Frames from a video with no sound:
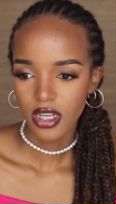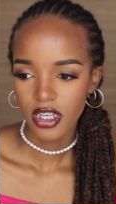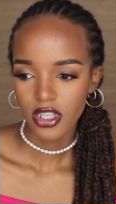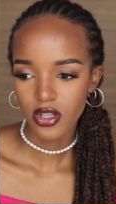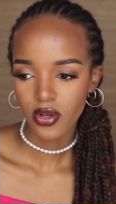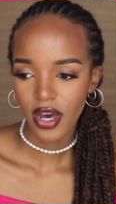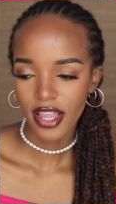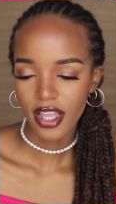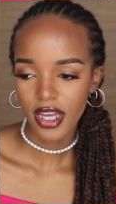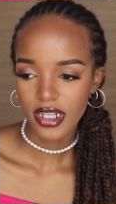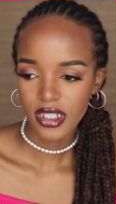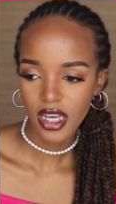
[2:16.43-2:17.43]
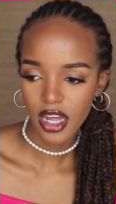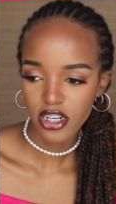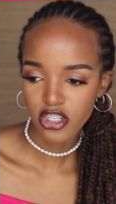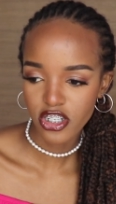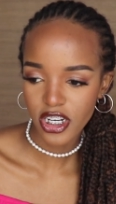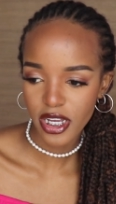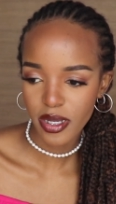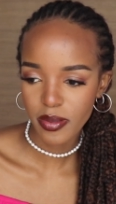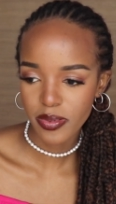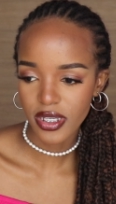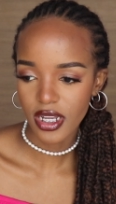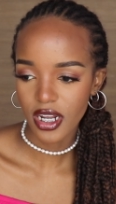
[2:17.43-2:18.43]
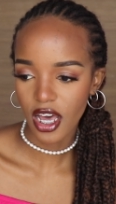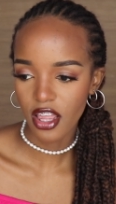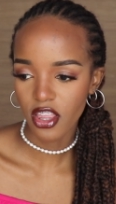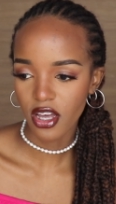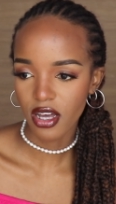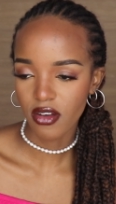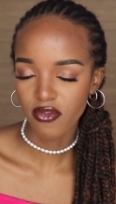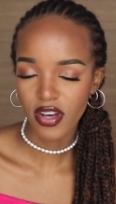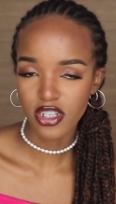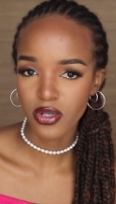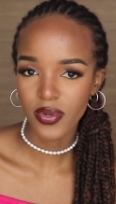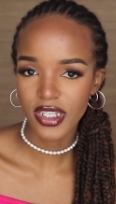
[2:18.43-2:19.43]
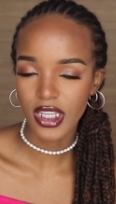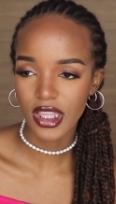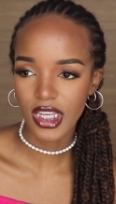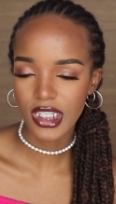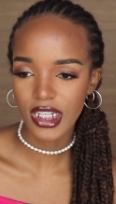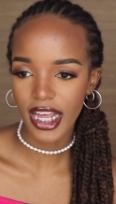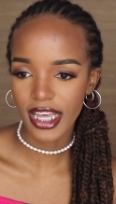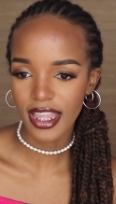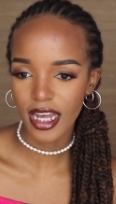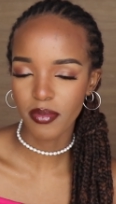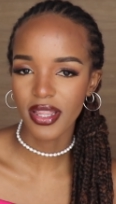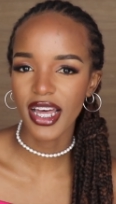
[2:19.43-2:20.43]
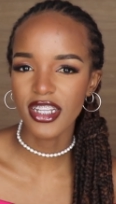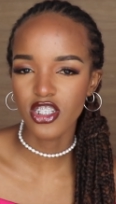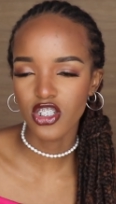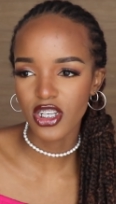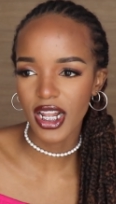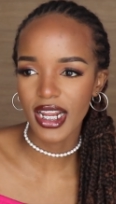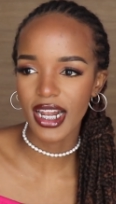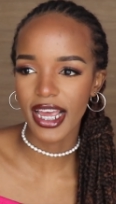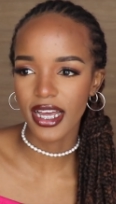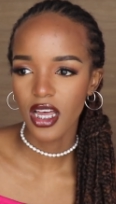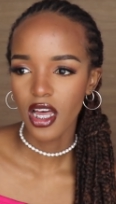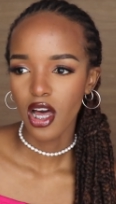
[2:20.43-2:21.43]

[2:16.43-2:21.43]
you know other internships and other fashion weeks and things like that but that's usually like